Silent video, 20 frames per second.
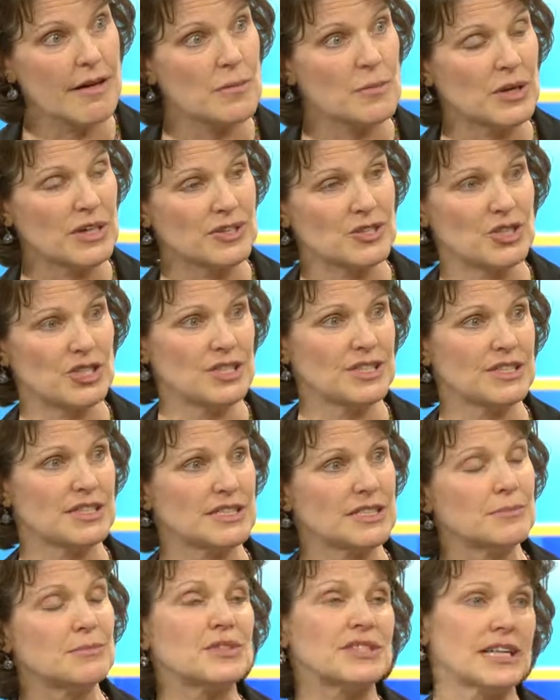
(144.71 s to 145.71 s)
because
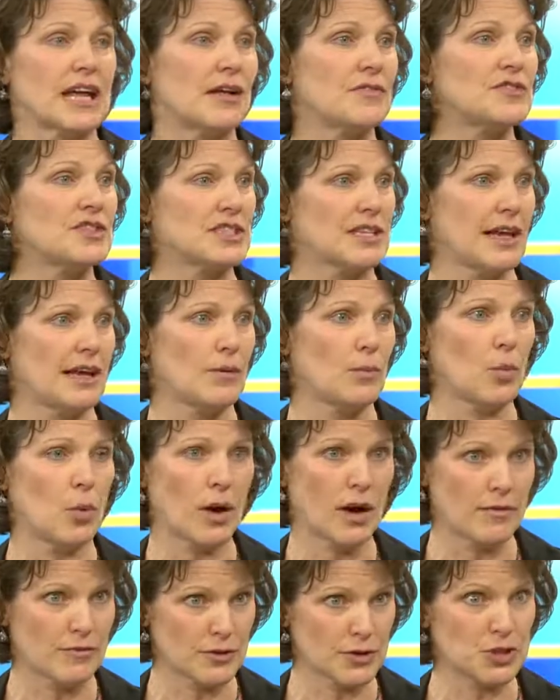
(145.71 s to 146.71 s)
Jesus himself said,
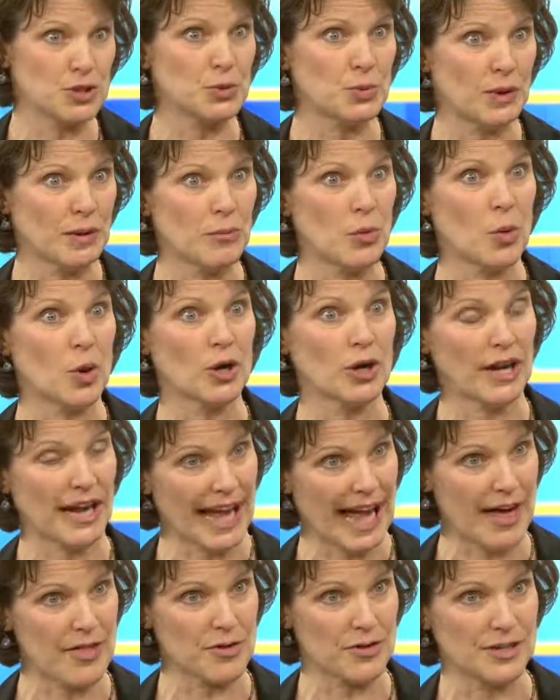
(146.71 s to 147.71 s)
wherever two or more are
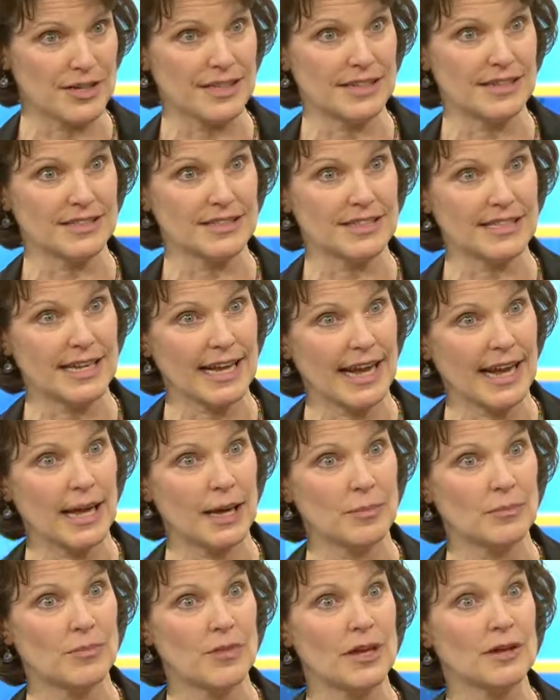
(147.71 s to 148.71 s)
gathered in his
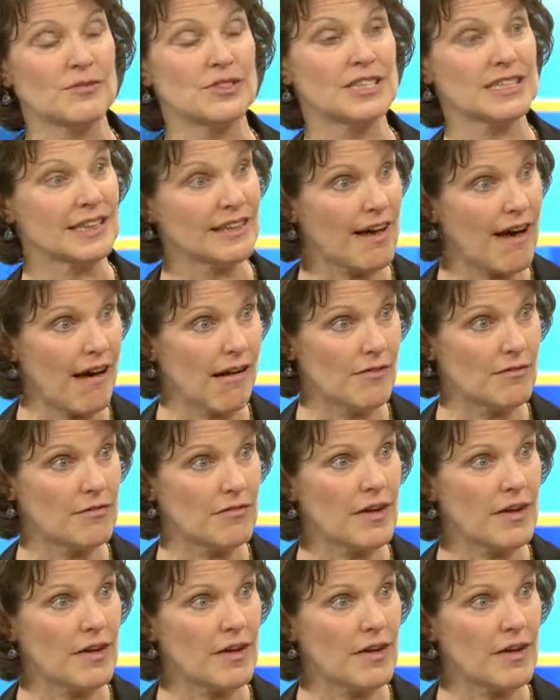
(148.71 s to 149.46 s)
name, there is love.